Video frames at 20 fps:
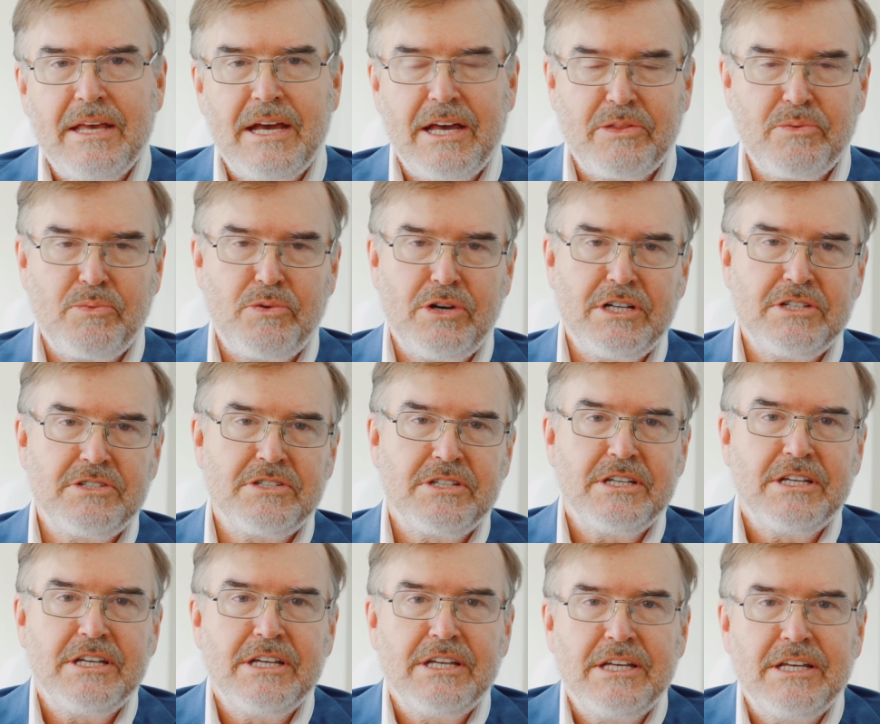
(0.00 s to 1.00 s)
Otherwise,
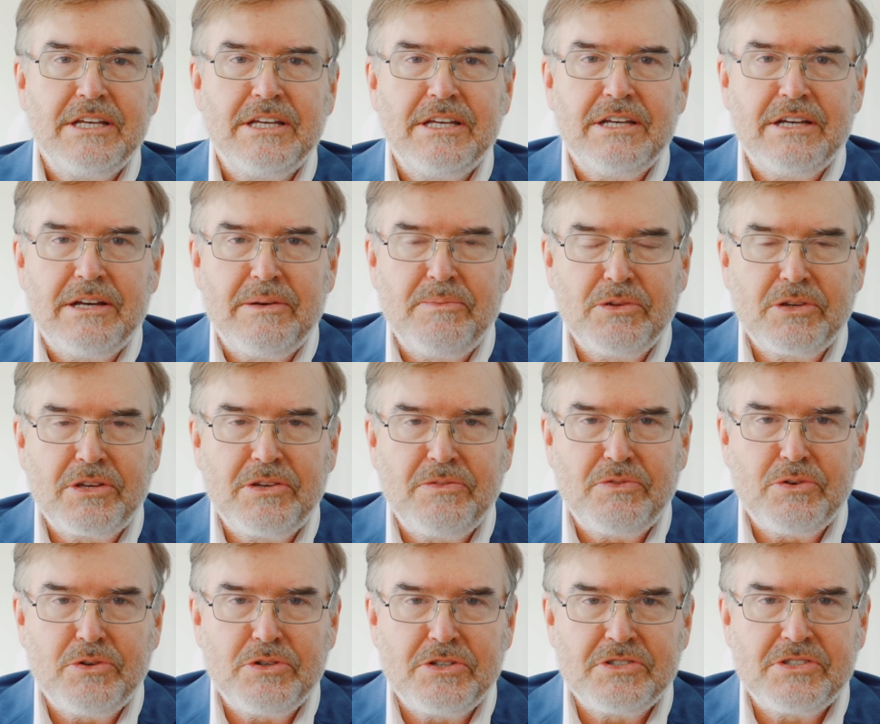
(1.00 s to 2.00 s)
I'm looking
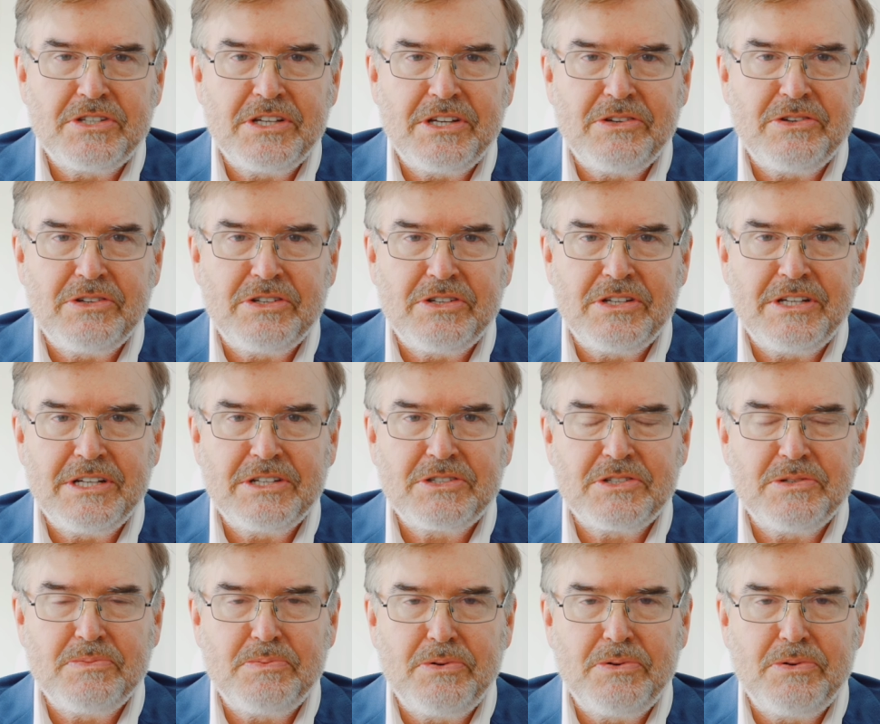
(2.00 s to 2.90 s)
forward to seeing you at your next